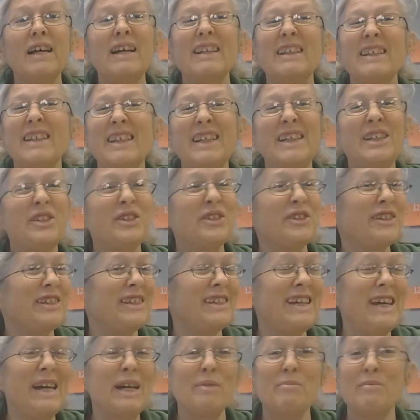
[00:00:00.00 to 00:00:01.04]
Teacher
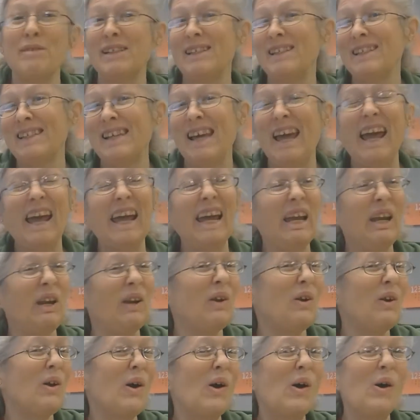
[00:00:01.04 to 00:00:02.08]
Sam is saying
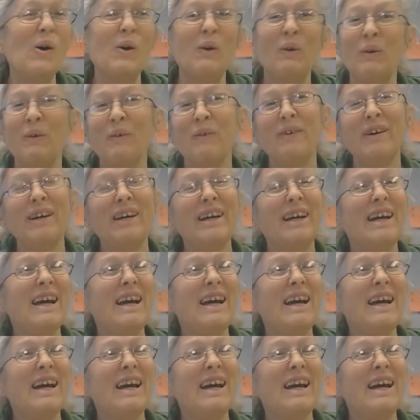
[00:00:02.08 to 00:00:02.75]
no,